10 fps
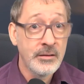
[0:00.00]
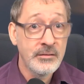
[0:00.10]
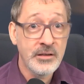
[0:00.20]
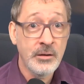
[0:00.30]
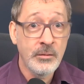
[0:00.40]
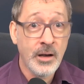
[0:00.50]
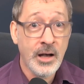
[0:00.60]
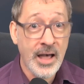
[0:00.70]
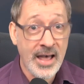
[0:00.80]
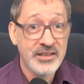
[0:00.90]
So
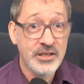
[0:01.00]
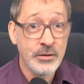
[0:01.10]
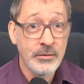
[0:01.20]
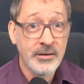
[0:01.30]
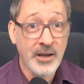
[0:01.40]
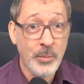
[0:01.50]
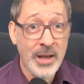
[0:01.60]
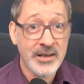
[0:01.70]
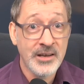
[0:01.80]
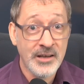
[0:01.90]
I had to go
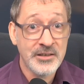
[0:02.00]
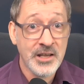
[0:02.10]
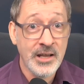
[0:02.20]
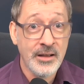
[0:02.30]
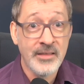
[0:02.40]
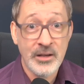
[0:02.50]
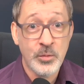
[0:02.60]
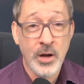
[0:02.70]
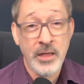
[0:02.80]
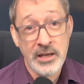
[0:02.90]
back and ask it. And that's
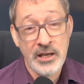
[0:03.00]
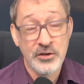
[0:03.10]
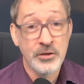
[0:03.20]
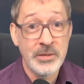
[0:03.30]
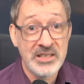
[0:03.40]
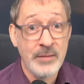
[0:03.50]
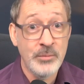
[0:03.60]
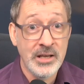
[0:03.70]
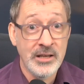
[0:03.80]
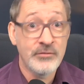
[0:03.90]
why I think it took me 10
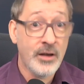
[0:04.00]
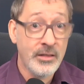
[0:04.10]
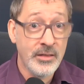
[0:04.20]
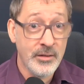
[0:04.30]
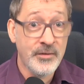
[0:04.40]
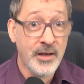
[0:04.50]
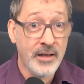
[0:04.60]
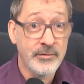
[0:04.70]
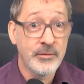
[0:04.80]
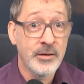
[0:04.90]
minutes rather than the
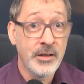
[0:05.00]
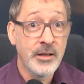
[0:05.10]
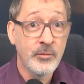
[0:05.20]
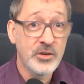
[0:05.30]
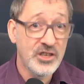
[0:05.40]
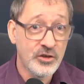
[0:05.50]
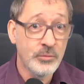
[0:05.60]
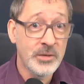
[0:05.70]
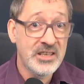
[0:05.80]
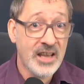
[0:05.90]
5, which it took
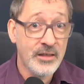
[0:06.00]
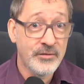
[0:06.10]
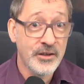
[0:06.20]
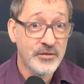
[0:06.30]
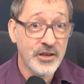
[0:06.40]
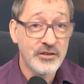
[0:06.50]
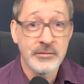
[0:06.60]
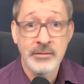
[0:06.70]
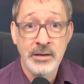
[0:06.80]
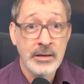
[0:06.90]
me to get the first version.
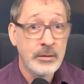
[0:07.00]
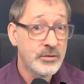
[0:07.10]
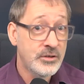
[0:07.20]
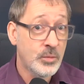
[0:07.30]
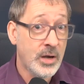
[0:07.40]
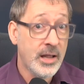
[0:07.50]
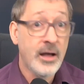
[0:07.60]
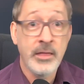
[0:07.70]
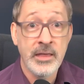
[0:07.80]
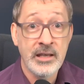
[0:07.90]
Why?
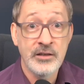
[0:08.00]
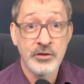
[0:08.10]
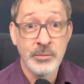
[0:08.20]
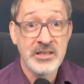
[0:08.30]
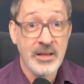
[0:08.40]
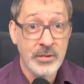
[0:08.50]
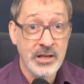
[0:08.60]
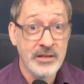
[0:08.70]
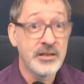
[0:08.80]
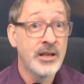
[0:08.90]
I think it took me 10
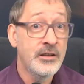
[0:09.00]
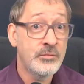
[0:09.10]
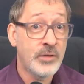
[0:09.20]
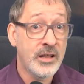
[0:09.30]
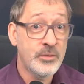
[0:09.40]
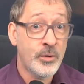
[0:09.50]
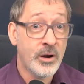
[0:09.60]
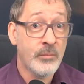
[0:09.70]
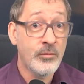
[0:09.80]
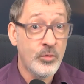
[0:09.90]
minutes to write this
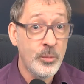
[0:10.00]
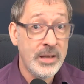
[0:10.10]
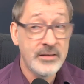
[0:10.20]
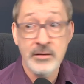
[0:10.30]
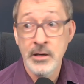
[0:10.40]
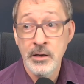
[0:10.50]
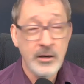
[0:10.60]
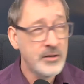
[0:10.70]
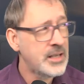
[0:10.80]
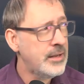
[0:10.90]
program, all the bits.
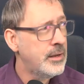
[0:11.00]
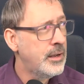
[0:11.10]
Because again,